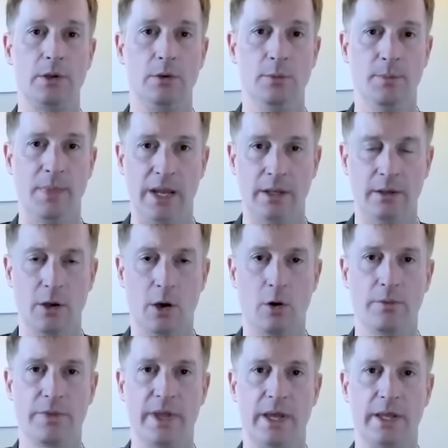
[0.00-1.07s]
you may
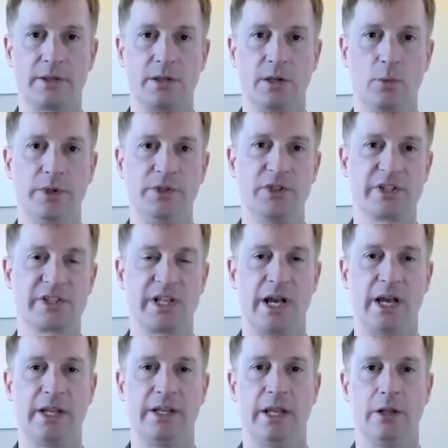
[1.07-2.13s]
know that we just
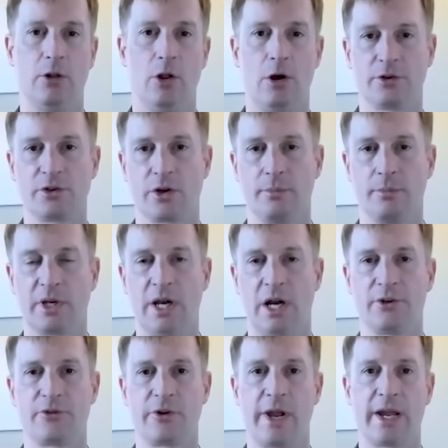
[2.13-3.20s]
signed a long-term
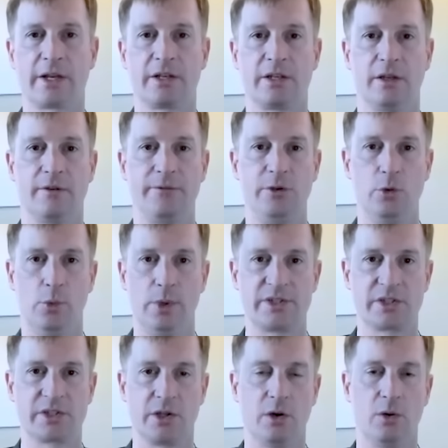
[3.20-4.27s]
contract a few
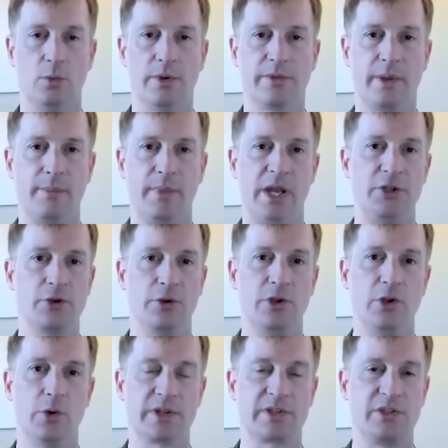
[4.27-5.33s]
weeks ago with a major
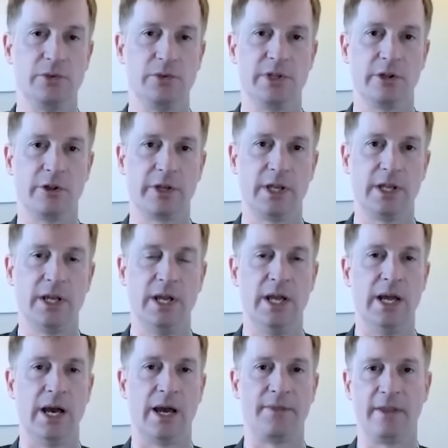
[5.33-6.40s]
U.S. utility.
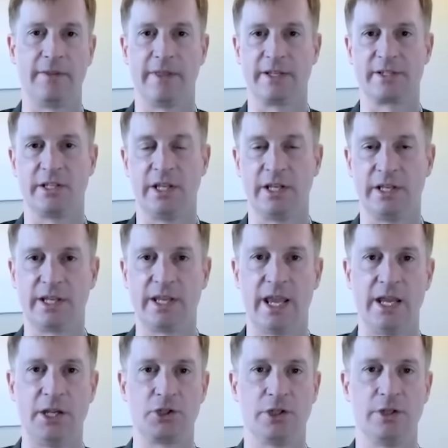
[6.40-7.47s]
I think that's an
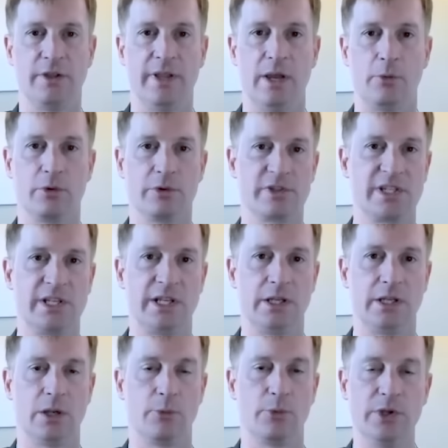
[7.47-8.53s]
indication that we're
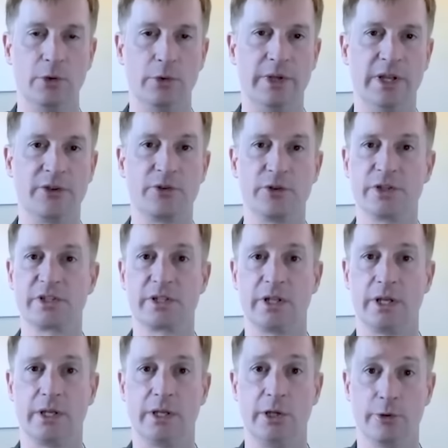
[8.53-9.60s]
seeing a renewed interest
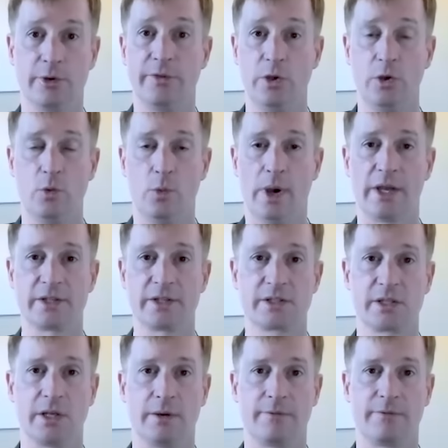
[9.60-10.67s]
here in the
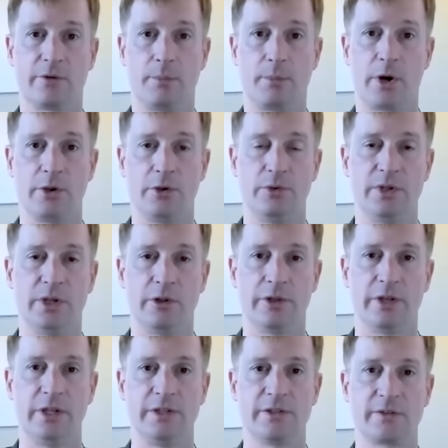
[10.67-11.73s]
U.S. From our
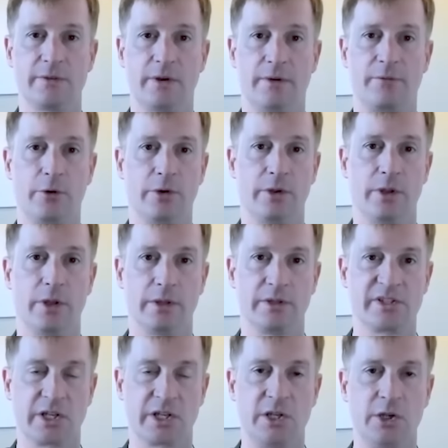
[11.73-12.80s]
utilities for
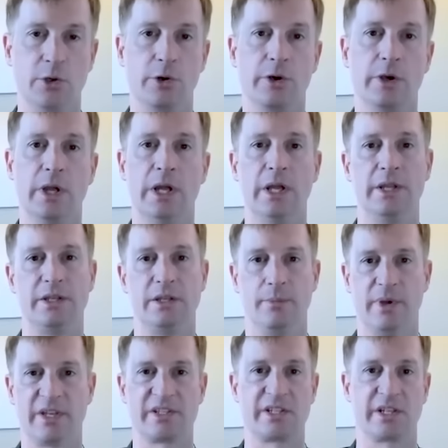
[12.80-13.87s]
secure
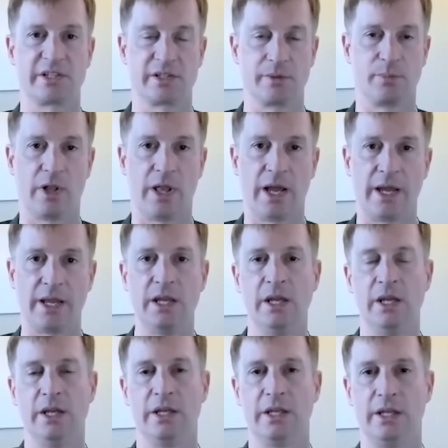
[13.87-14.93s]
domestic supply,
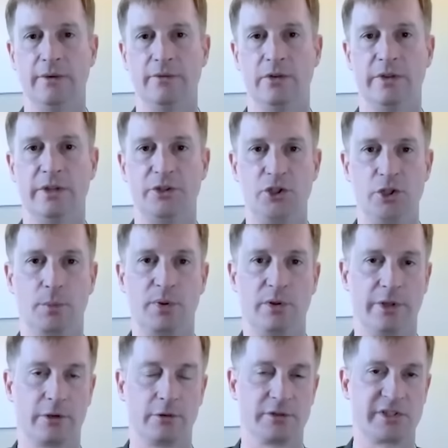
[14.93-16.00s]
given the
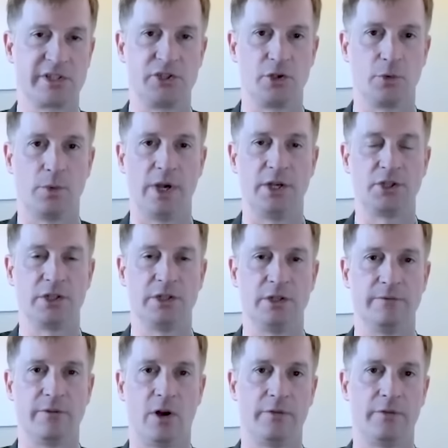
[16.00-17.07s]
geopolitical situation
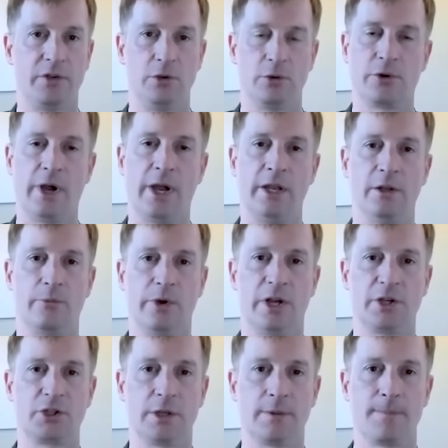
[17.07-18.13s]
involving Ukraine and
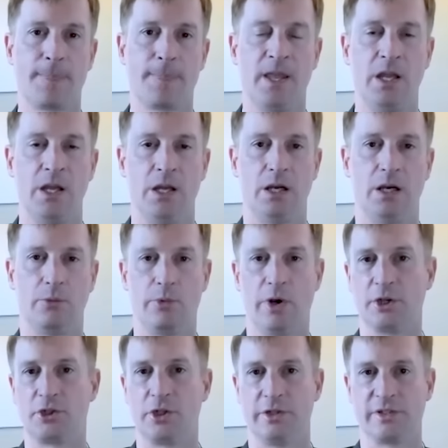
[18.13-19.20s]
Russia.
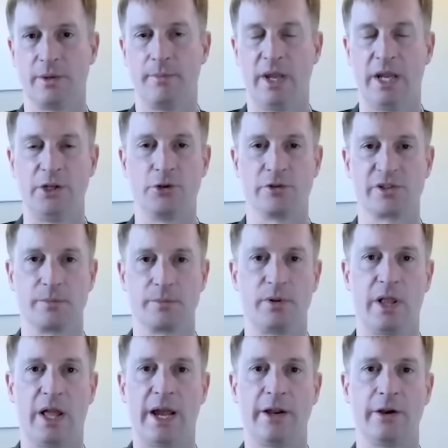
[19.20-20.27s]
Russia is a major
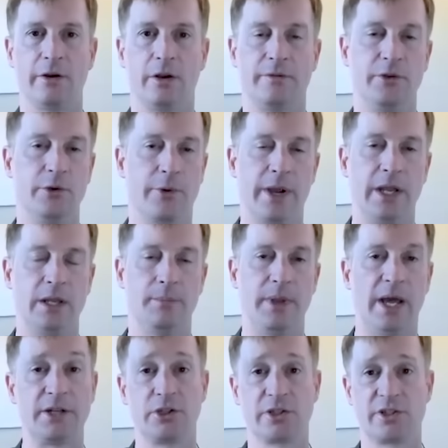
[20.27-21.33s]
supplier of uranium,
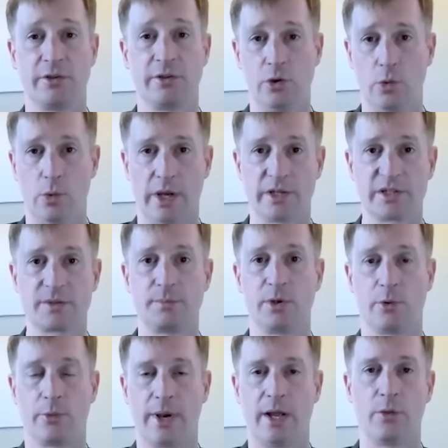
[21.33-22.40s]
not just to the U.S., but
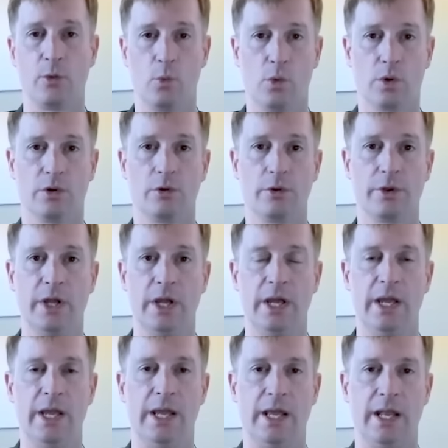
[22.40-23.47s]
around the world.
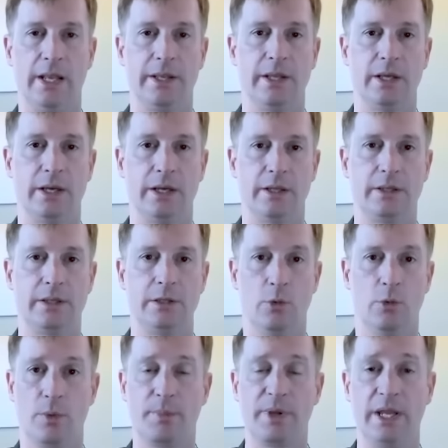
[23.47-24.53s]
And you know,
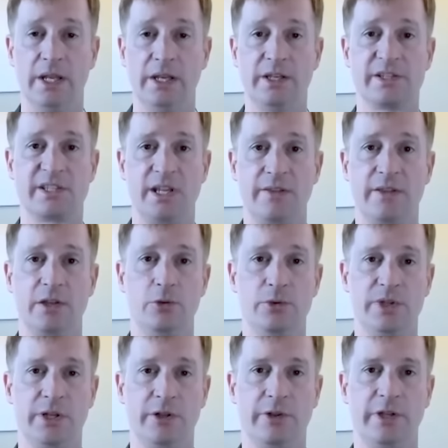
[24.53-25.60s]
we're beginning to see that
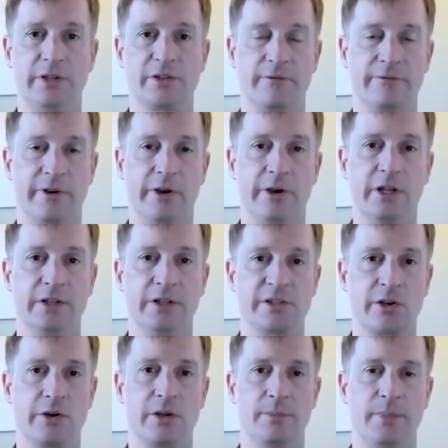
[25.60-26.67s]
utilities are very
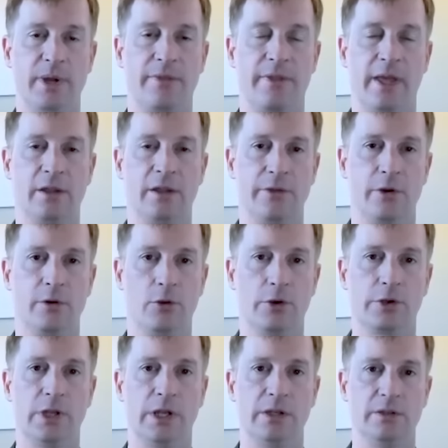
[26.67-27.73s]
concerned about that, and they're
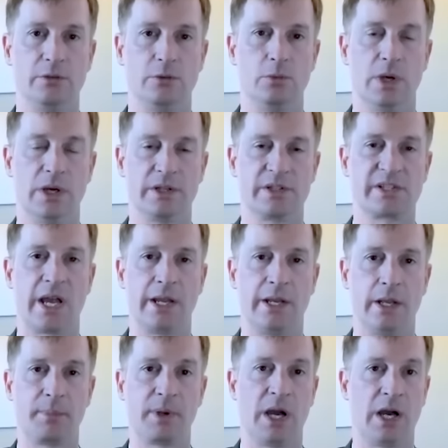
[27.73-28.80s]
looking to sign
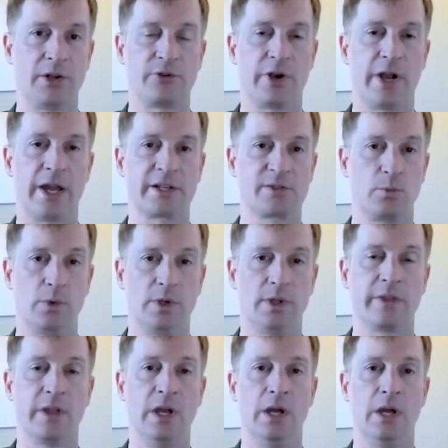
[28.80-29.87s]
up contracts
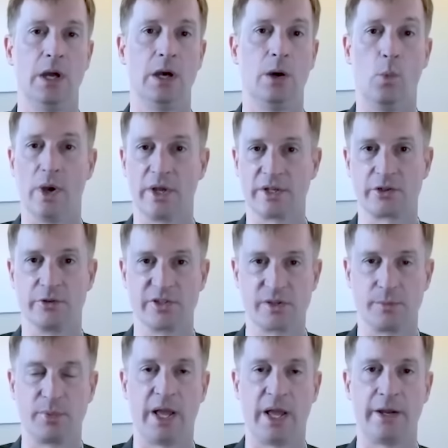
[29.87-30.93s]
with Western
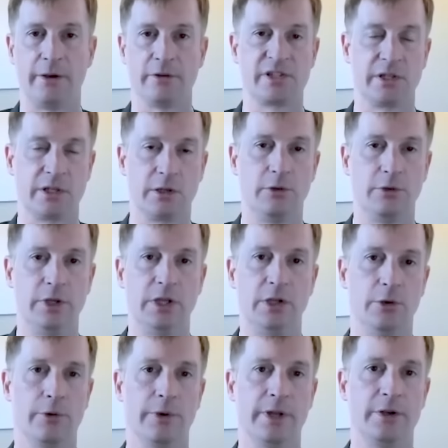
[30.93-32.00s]
suppliers, including
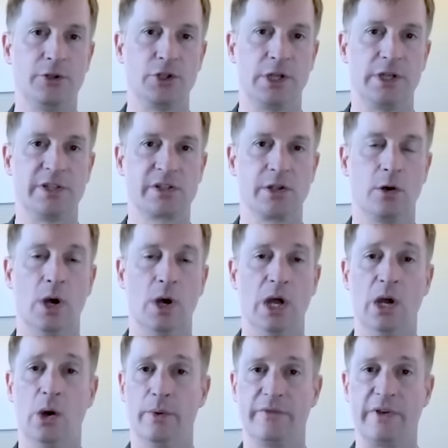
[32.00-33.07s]
Ur-Energy. So
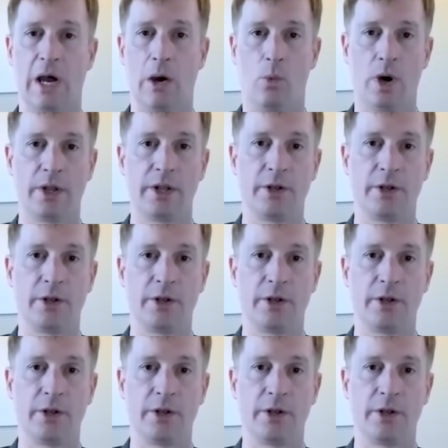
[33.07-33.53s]
we've got one